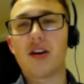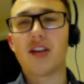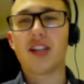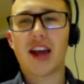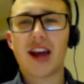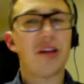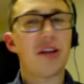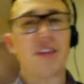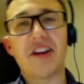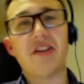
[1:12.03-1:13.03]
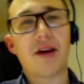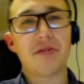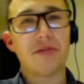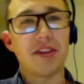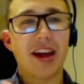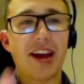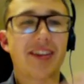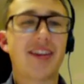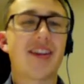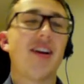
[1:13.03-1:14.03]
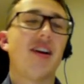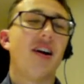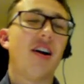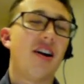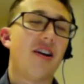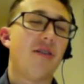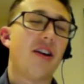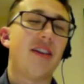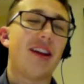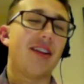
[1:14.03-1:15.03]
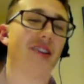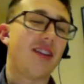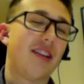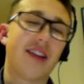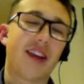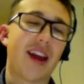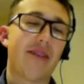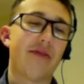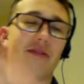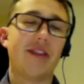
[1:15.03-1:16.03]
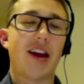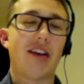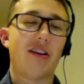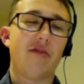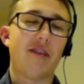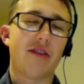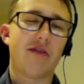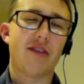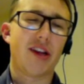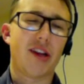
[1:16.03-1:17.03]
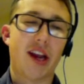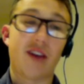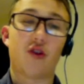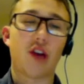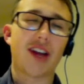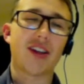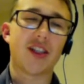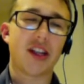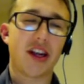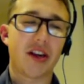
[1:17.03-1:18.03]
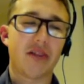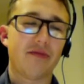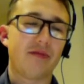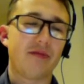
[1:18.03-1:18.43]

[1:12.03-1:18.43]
day, you never hear about them the next. And that's the case with Nano, Redcoin, and Dragon Chain.